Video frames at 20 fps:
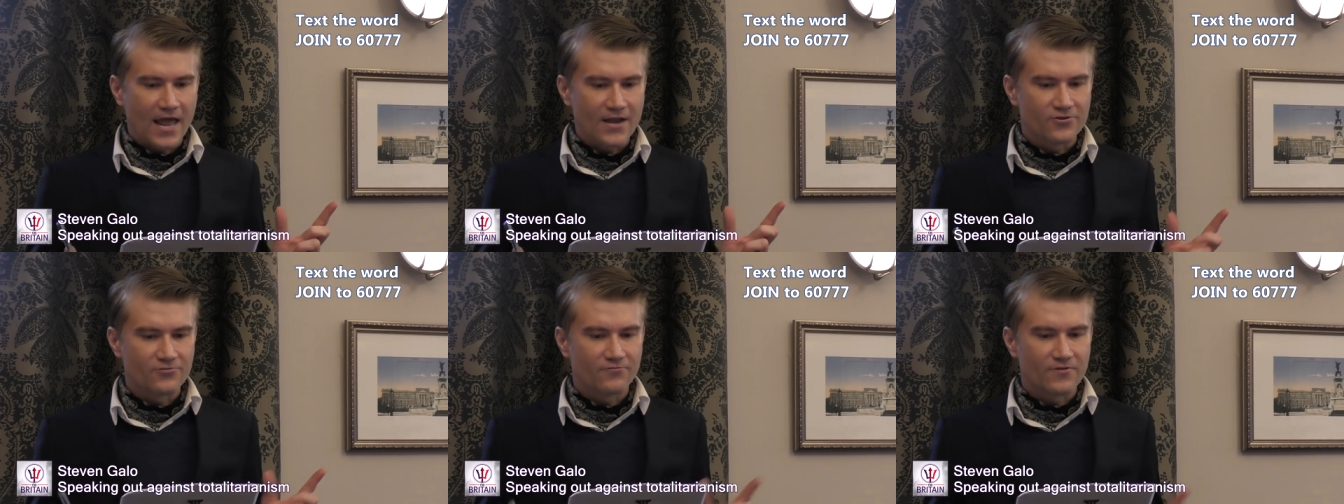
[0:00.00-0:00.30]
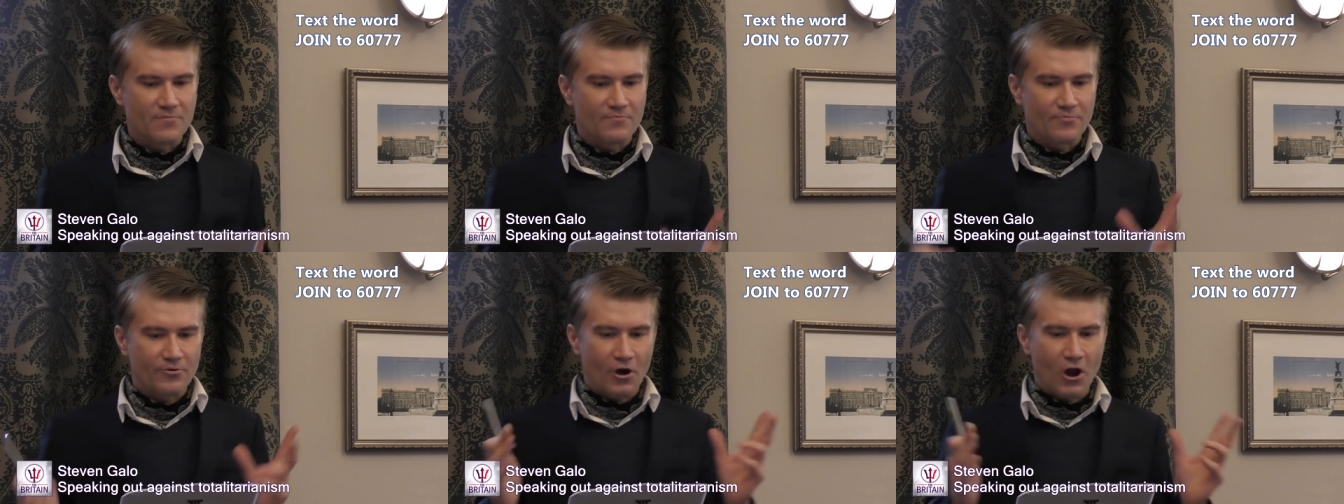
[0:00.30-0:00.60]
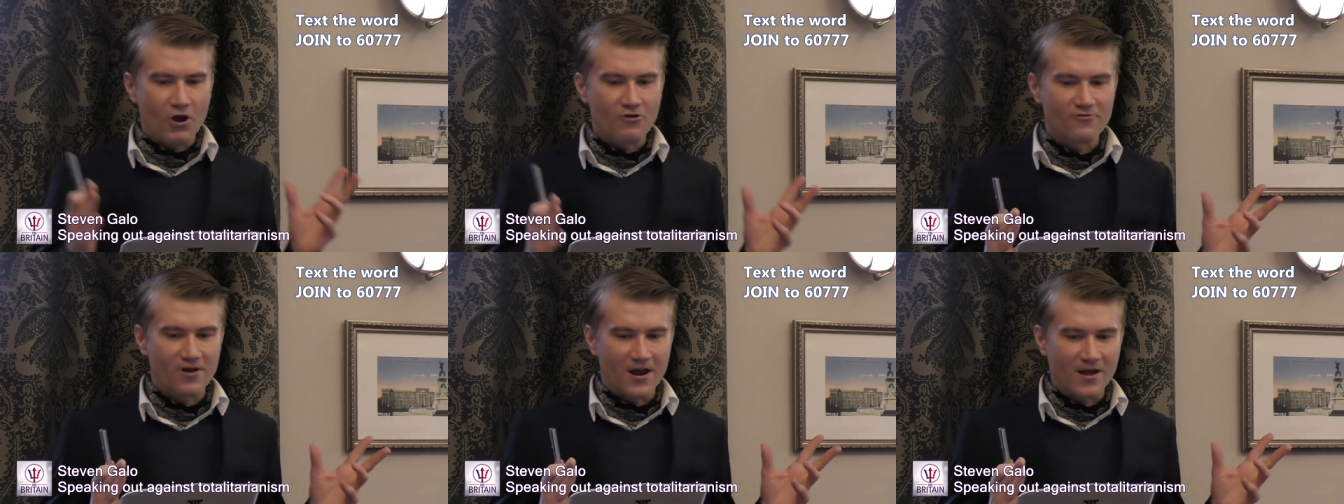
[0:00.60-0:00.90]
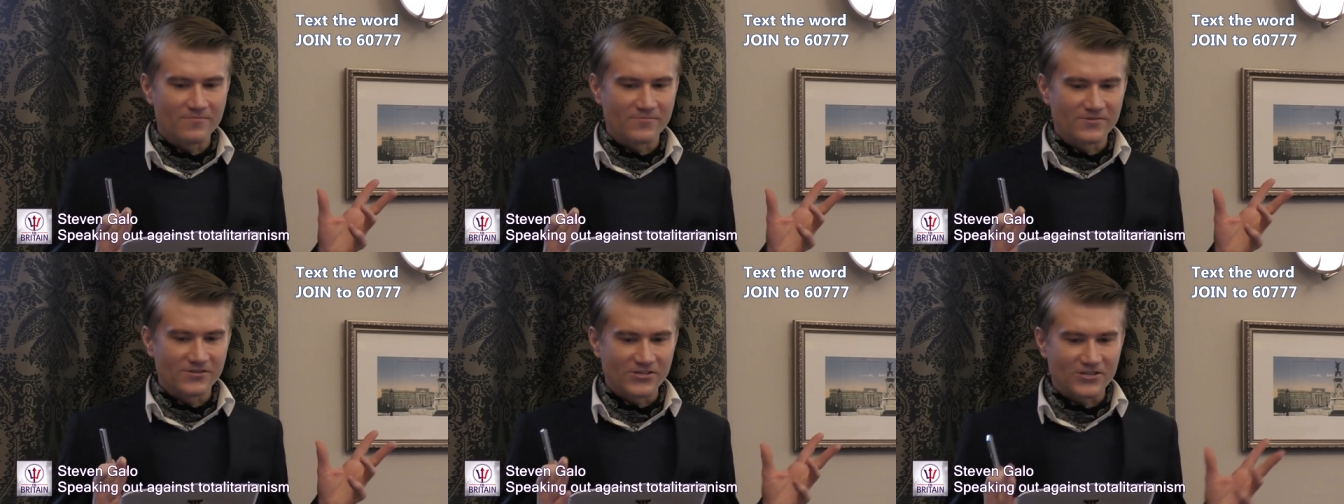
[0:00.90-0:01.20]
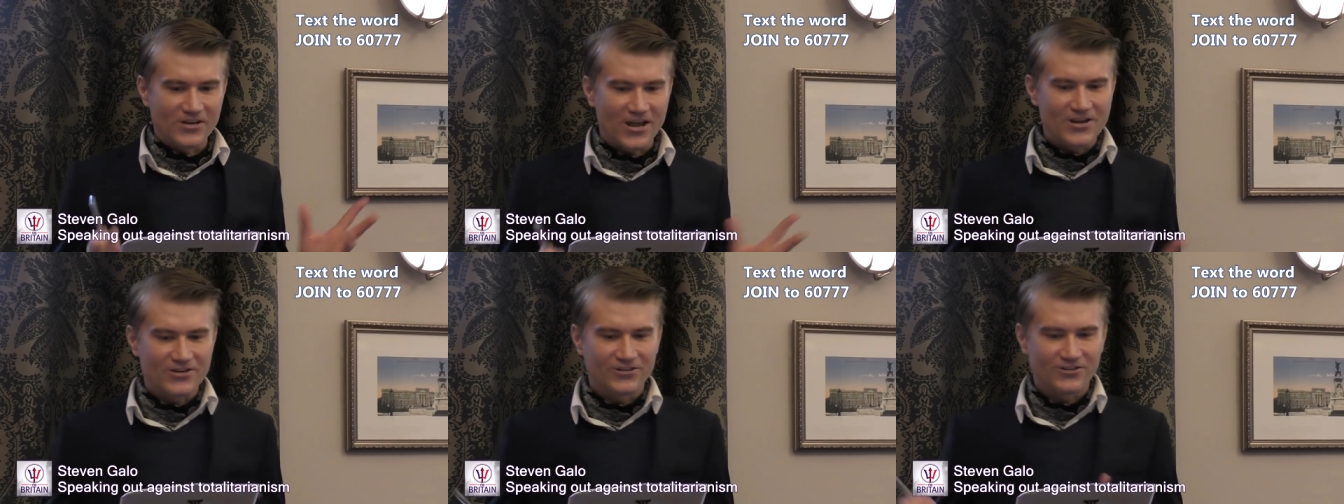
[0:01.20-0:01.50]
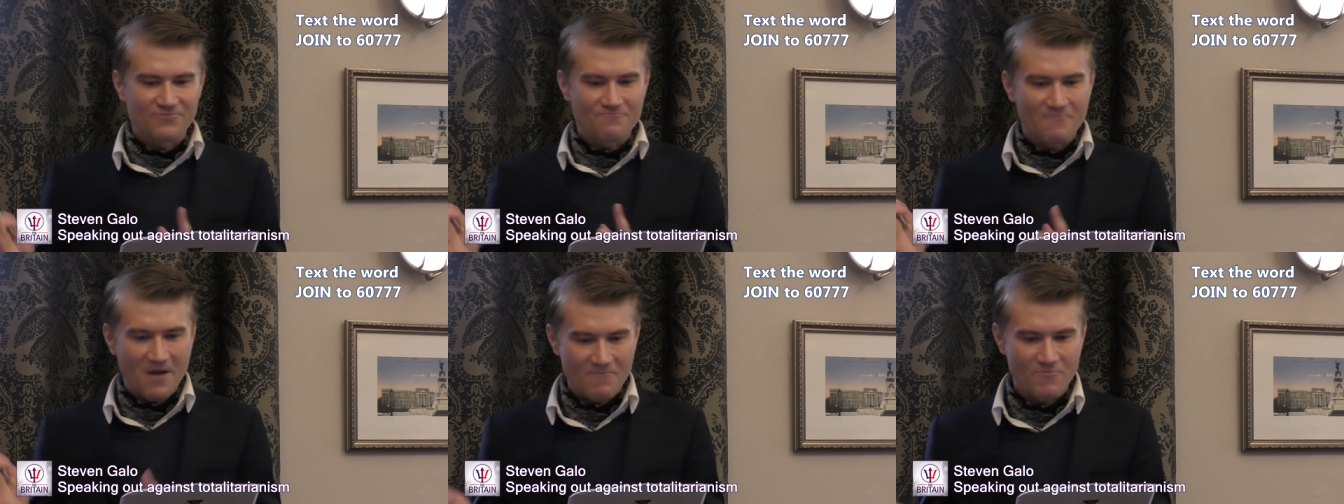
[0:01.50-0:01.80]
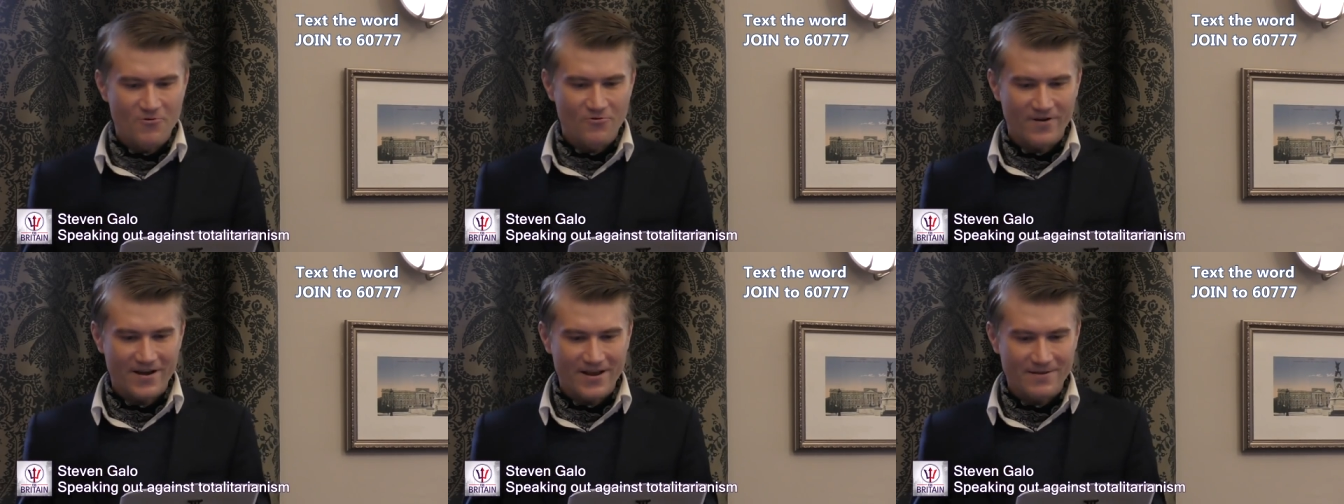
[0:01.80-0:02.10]
and reprogram the nation
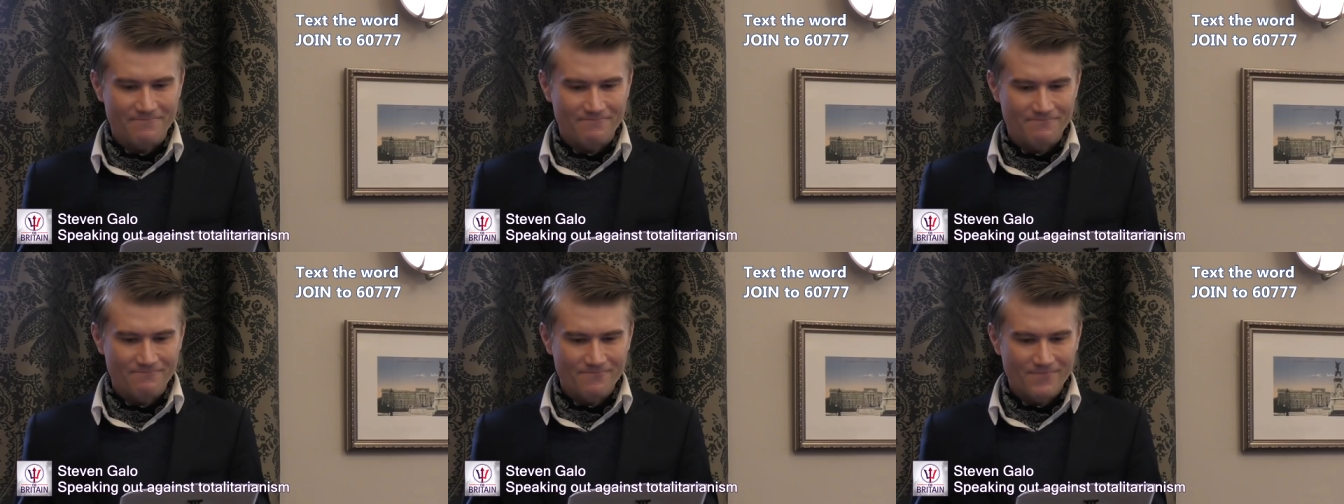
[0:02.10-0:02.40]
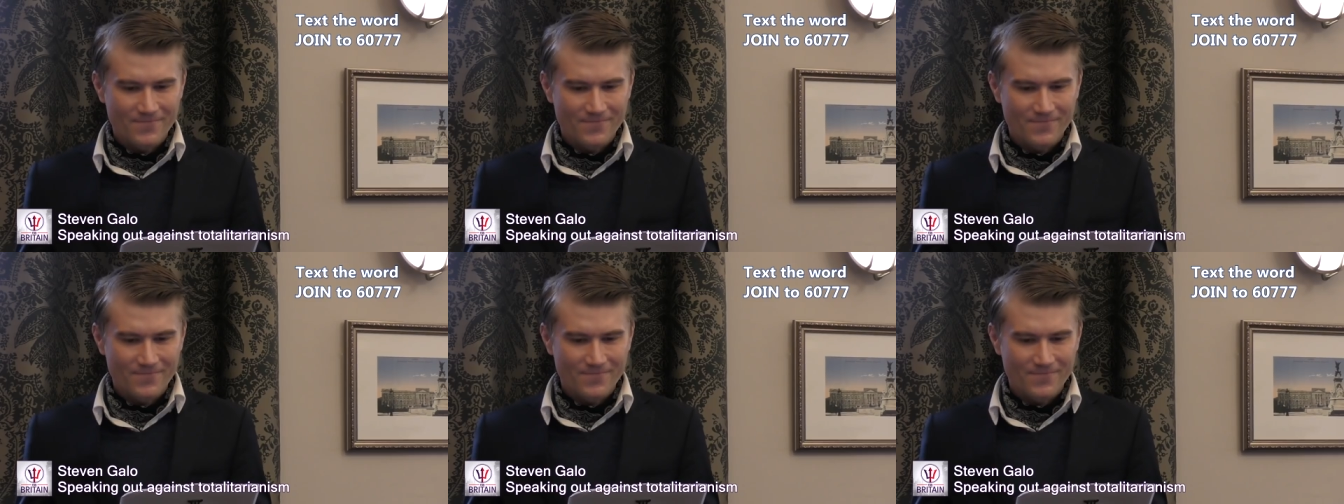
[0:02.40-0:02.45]
memory.